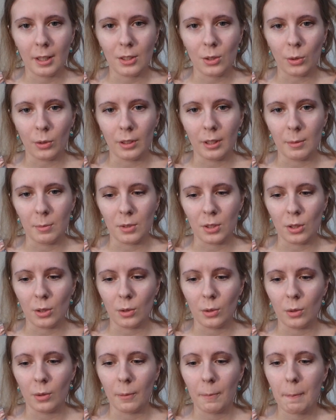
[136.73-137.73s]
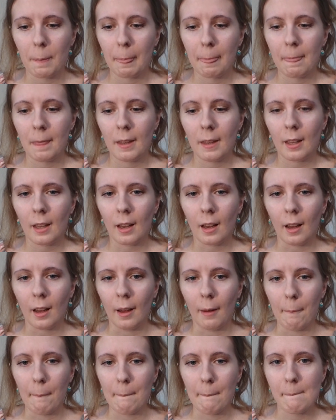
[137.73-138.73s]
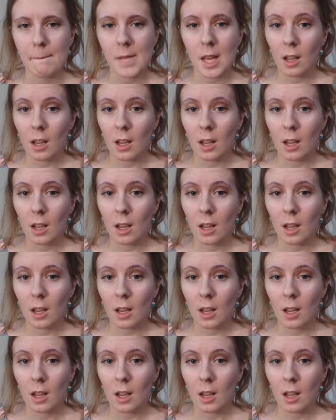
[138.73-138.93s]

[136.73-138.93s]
told him to um,